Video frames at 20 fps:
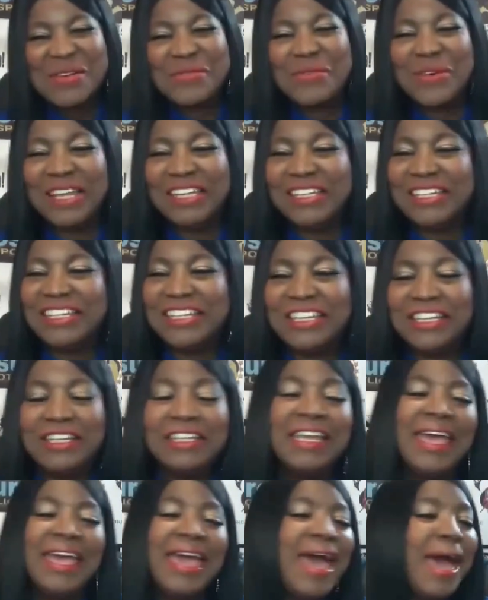Well,
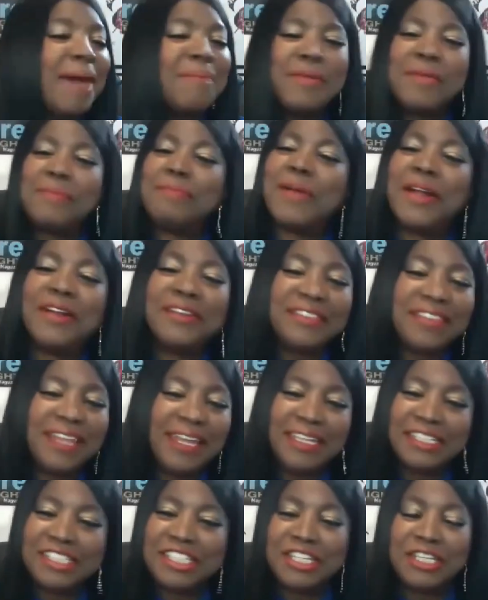look, happy
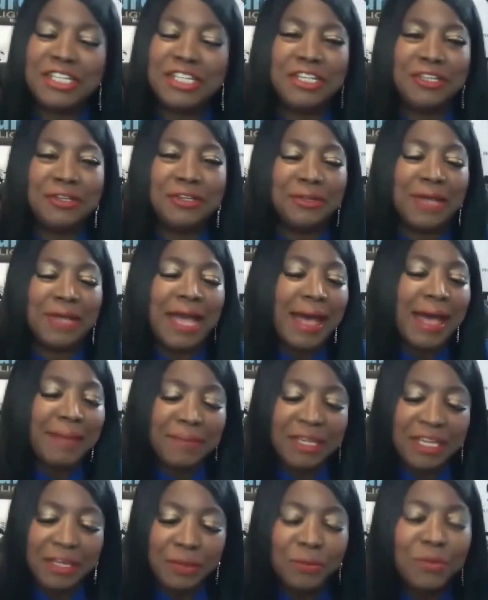birthday to you. I
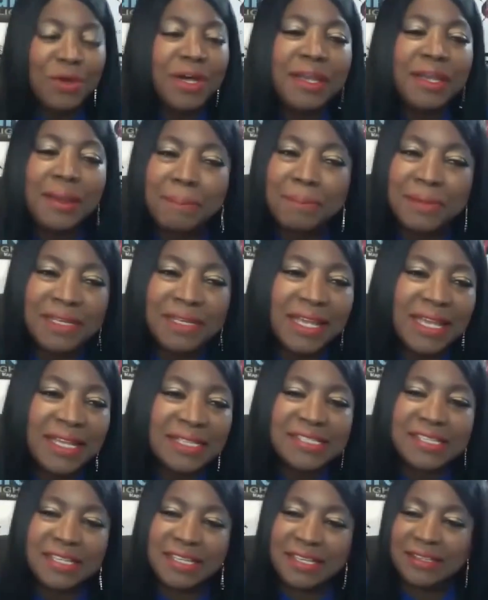mean, what a
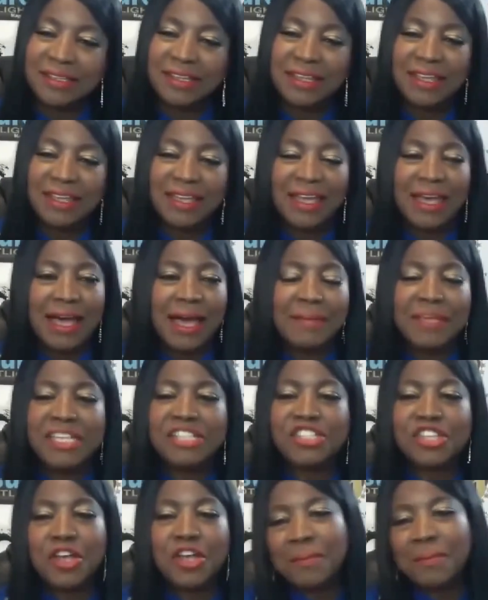blessing. I
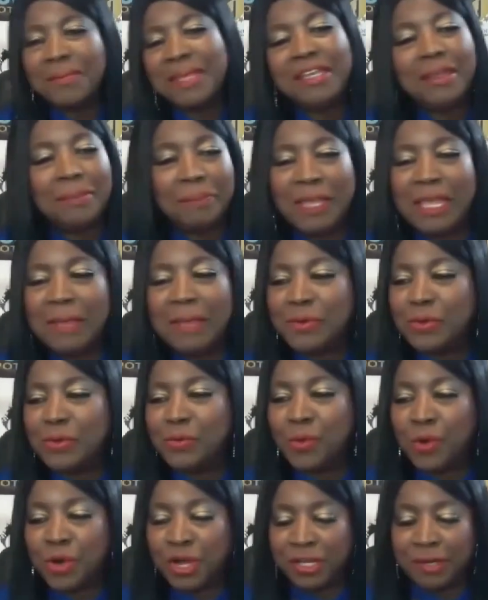mean, so many people
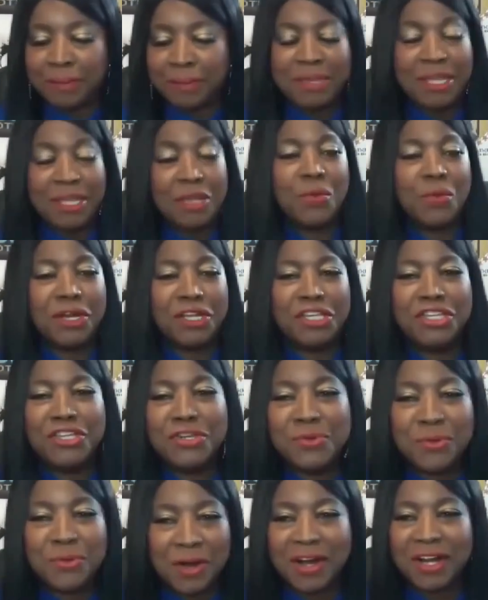want to be where
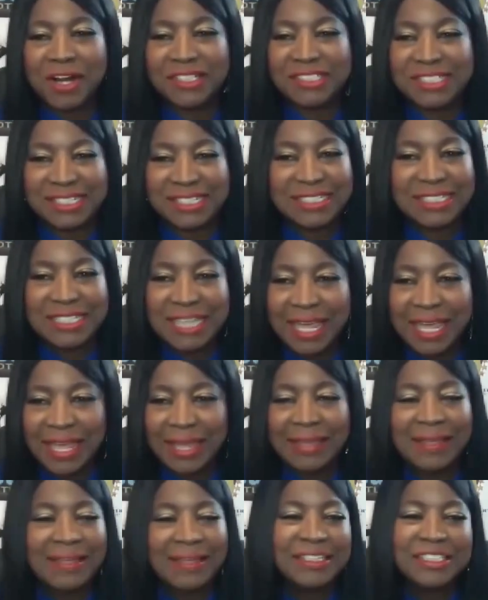you are
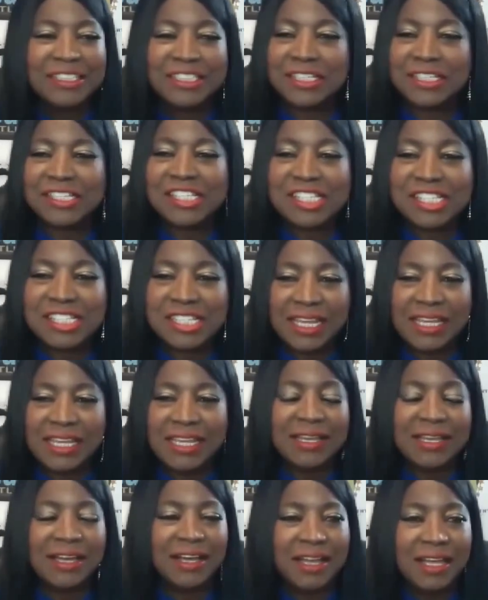today, to
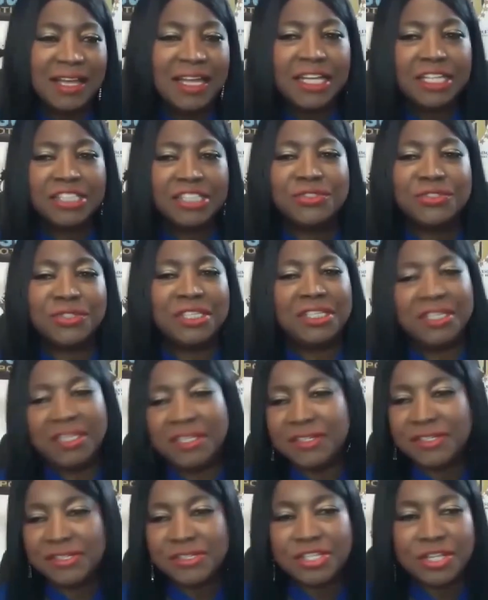see 100
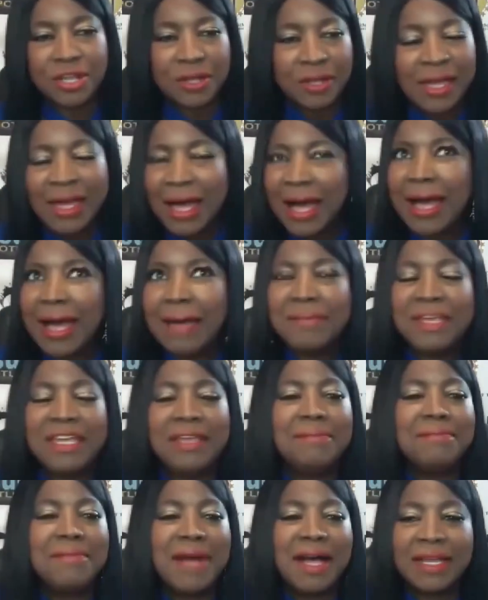years. I
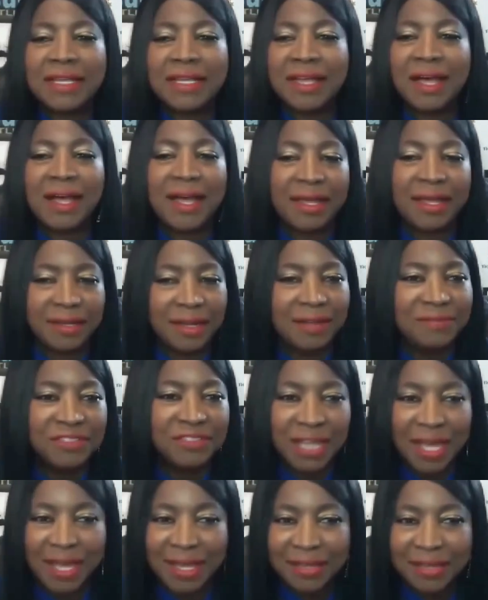mean, my God, of
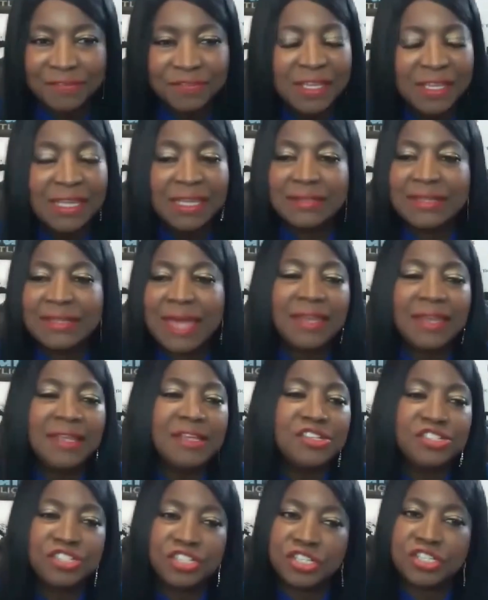life. That
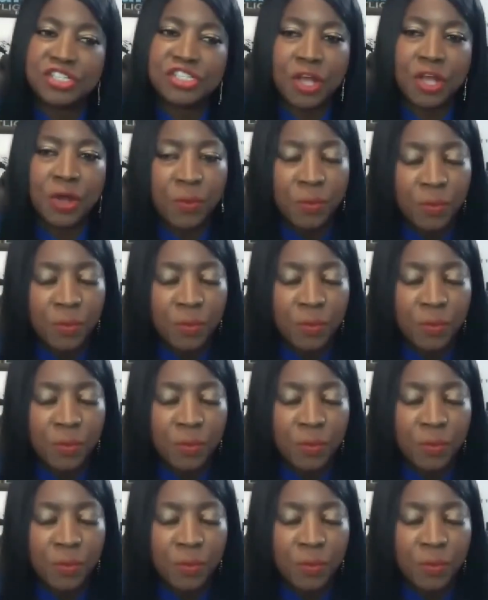is just so